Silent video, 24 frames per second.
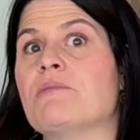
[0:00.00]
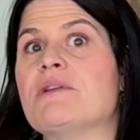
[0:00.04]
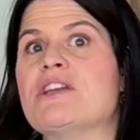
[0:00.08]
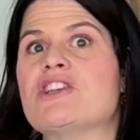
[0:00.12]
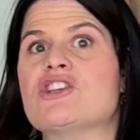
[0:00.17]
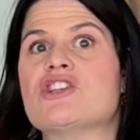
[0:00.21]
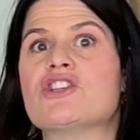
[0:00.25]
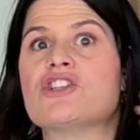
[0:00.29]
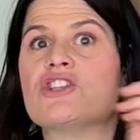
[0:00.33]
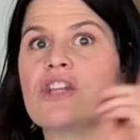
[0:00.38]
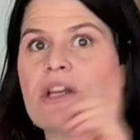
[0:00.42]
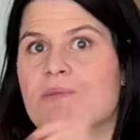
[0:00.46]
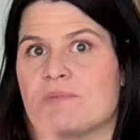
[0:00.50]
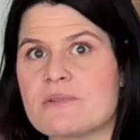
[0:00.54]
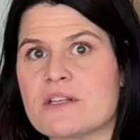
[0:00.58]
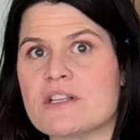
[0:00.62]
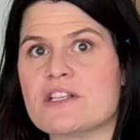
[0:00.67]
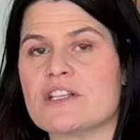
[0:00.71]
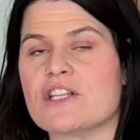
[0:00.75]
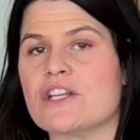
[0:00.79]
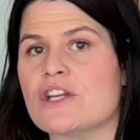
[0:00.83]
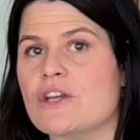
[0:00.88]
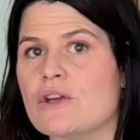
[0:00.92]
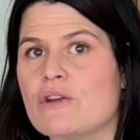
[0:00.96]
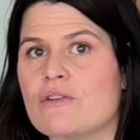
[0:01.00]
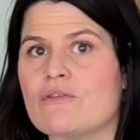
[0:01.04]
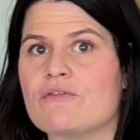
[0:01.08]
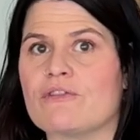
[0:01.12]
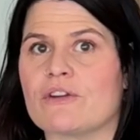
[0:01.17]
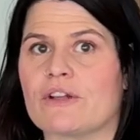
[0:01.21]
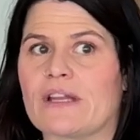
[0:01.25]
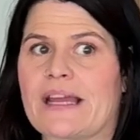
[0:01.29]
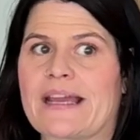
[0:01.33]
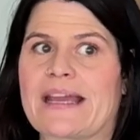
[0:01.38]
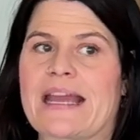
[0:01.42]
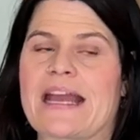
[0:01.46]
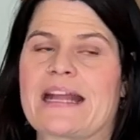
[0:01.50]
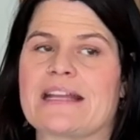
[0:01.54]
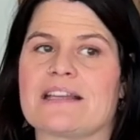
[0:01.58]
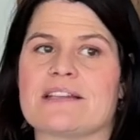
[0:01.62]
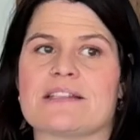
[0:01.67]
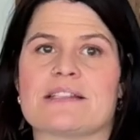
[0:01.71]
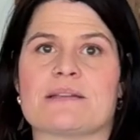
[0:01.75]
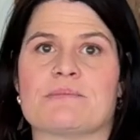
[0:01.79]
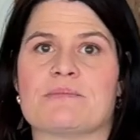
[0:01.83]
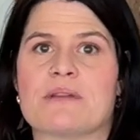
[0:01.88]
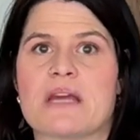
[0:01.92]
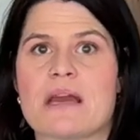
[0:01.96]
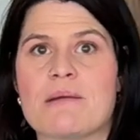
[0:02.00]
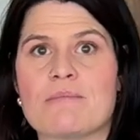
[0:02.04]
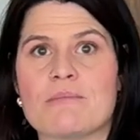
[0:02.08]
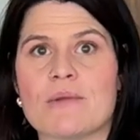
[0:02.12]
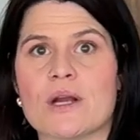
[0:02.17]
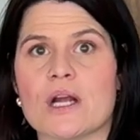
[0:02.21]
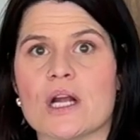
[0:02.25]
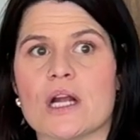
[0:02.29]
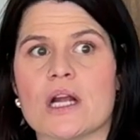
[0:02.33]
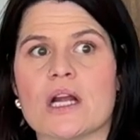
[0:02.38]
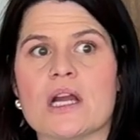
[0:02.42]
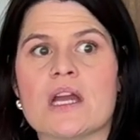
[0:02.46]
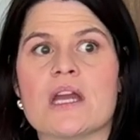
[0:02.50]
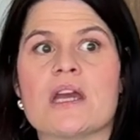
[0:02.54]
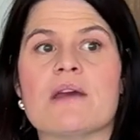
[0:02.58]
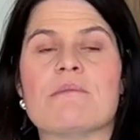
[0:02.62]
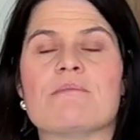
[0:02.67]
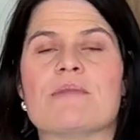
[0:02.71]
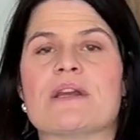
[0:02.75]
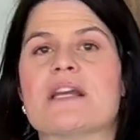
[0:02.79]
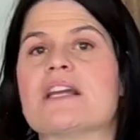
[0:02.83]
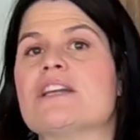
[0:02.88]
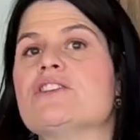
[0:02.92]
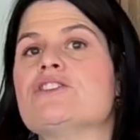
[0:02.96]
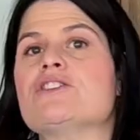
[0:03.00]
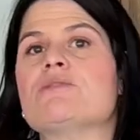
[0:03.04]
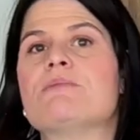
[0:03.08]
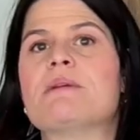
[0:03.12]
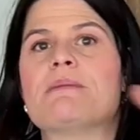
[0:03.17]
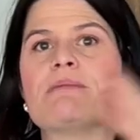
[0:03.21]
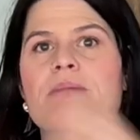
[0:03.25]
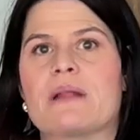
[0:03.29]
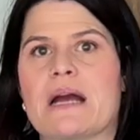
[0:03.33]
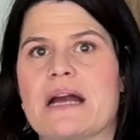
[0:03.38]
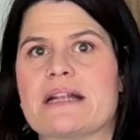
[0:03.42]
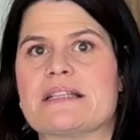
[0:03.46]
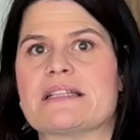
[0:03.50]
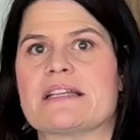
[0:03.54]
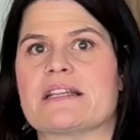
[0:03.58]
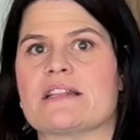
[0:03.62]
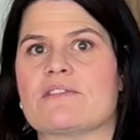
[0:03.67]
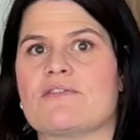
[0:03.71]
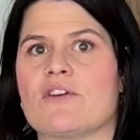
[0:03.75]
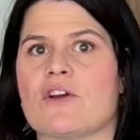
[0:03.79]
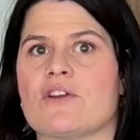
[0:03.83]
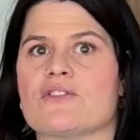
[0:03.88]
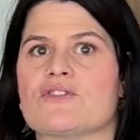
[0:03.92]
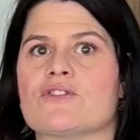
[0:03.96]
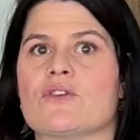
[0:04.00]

be shipped to you for like end of September because you'll be planting in the fall.